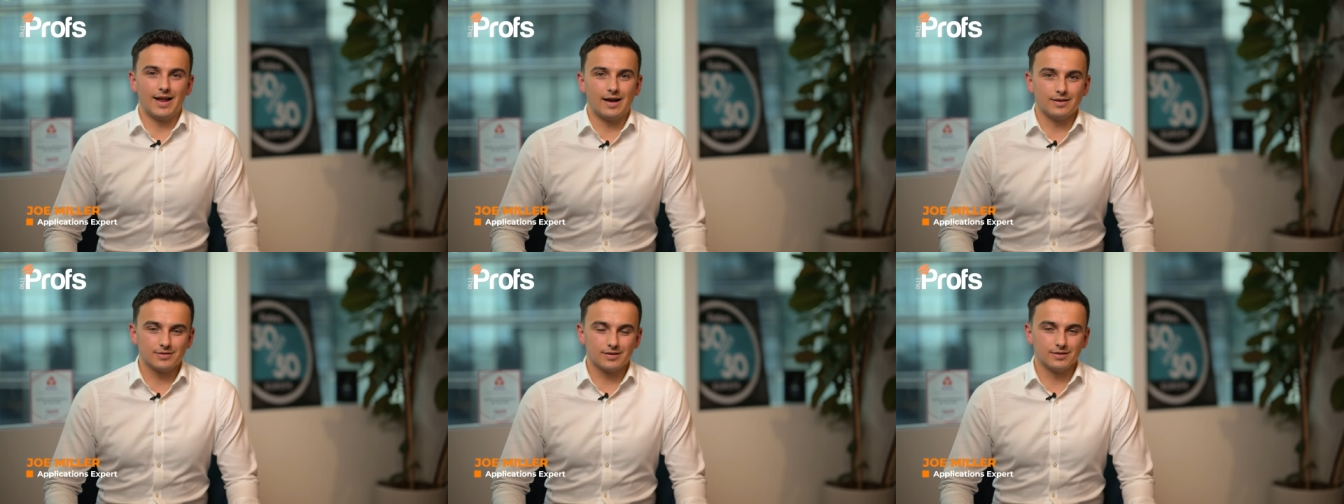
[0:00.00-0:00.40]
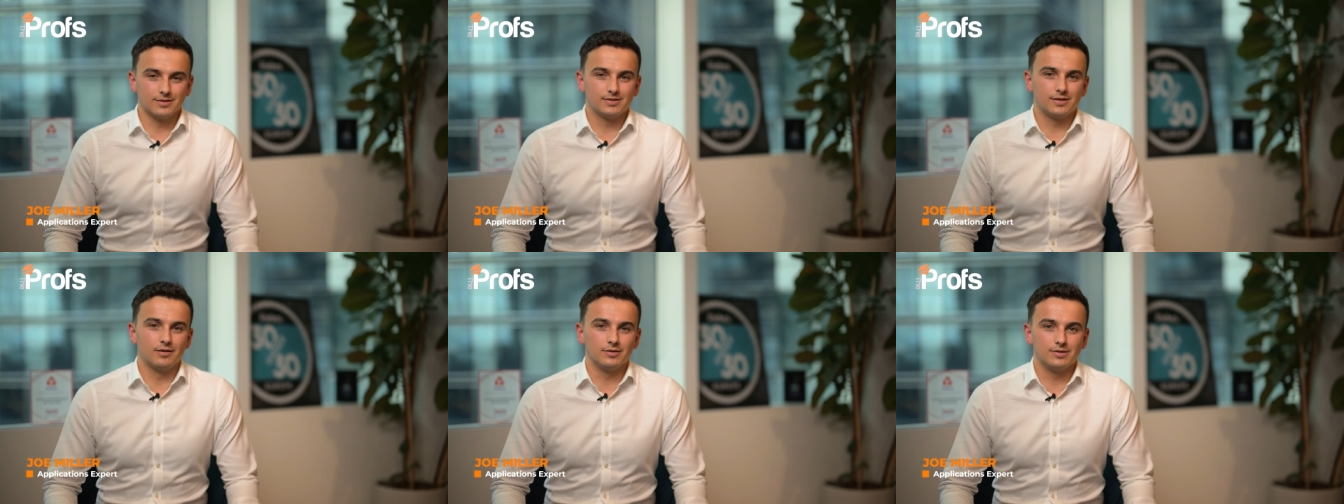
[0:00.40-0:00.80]
house
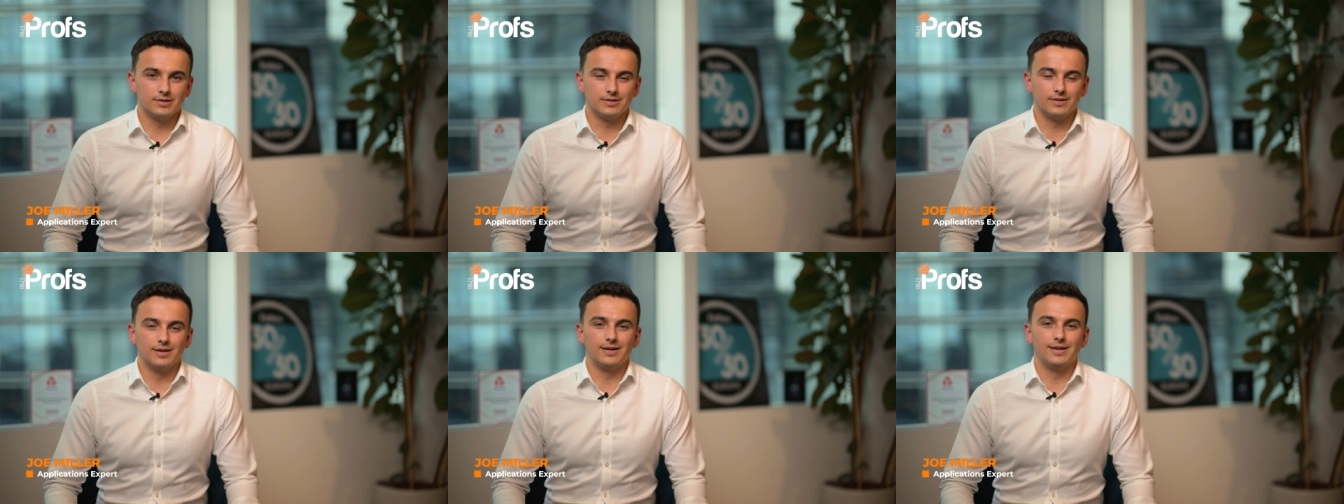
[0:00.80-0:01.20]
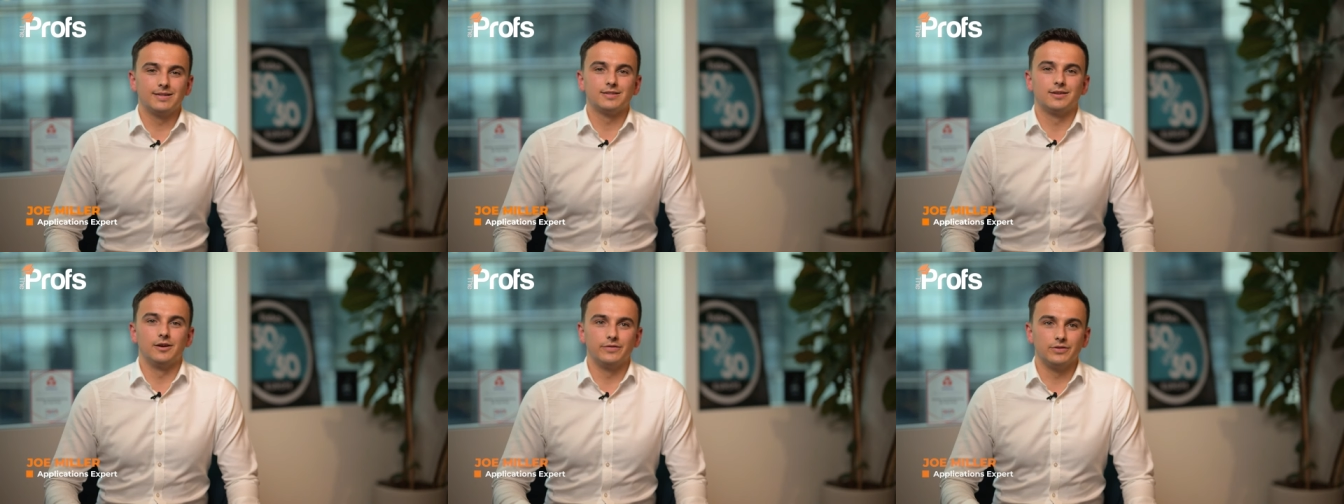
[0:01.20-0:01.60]
consultant a
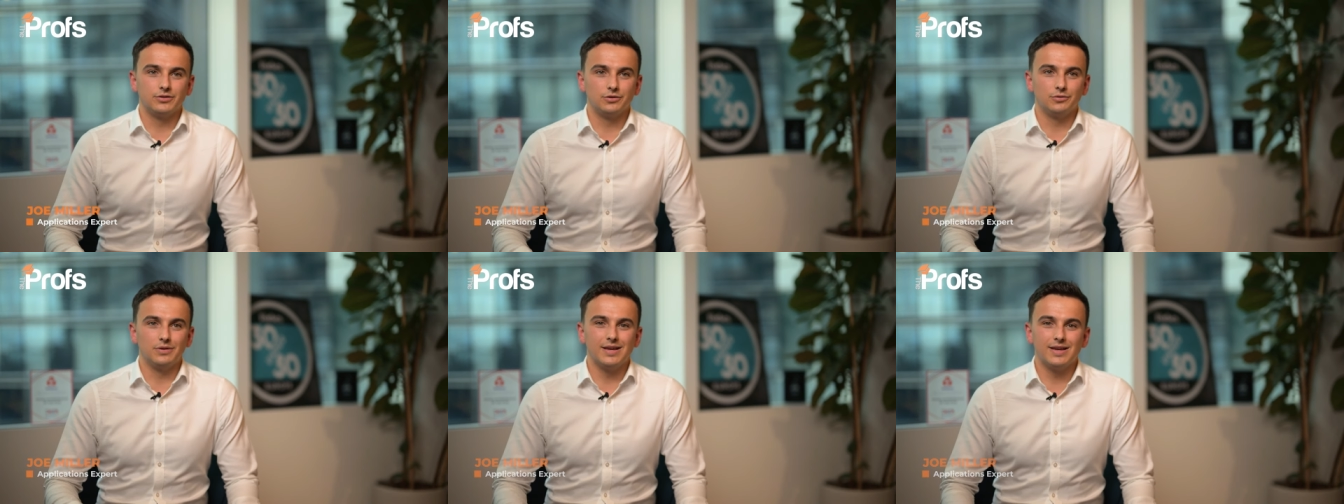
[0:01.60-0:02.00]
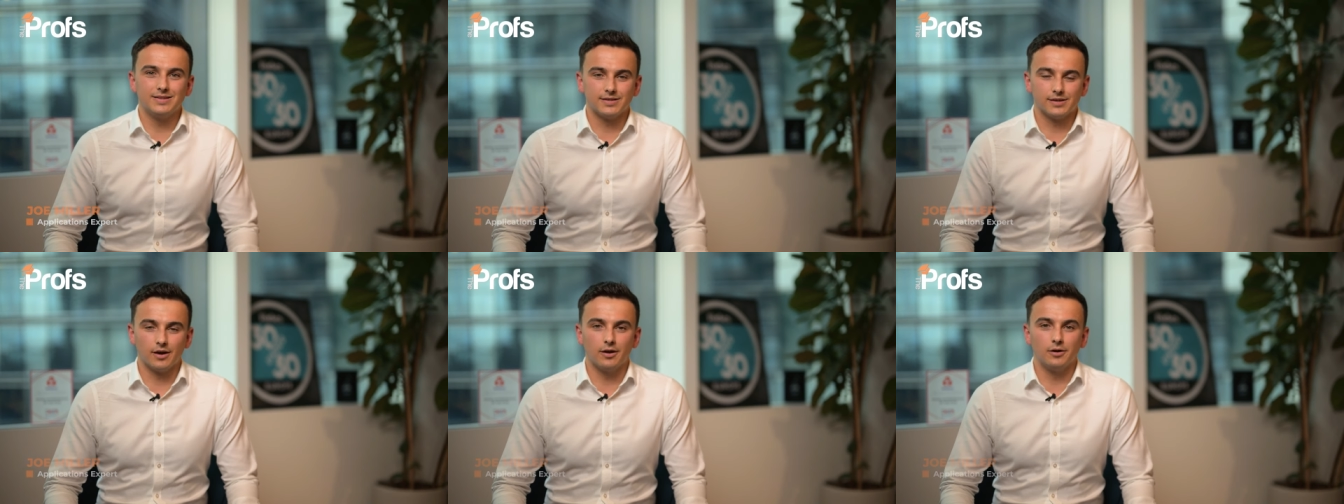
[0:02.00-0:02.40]
little over two
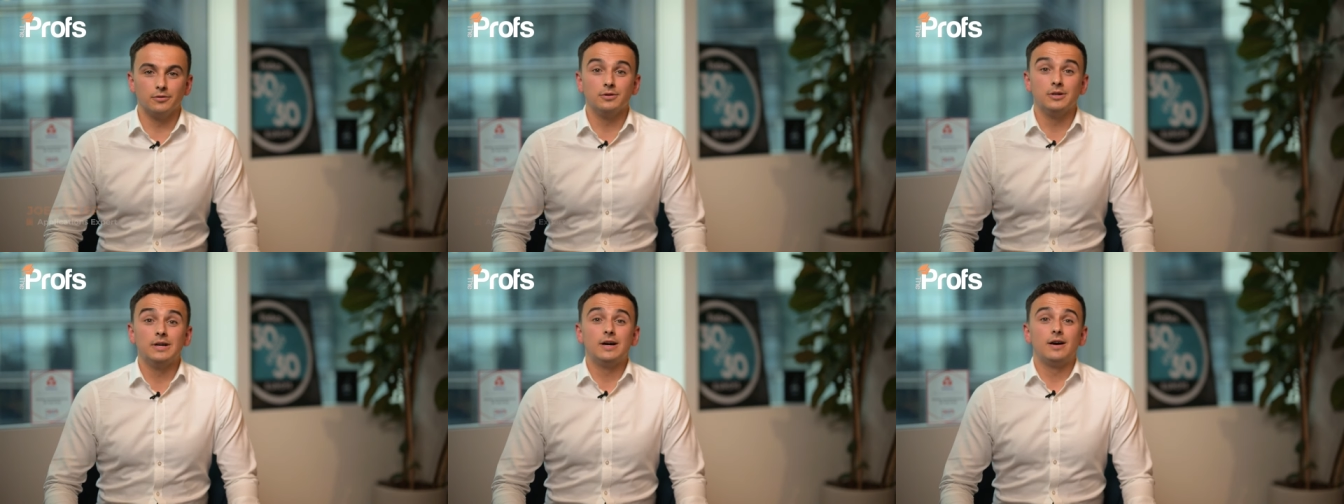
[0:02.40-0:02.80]
years ago,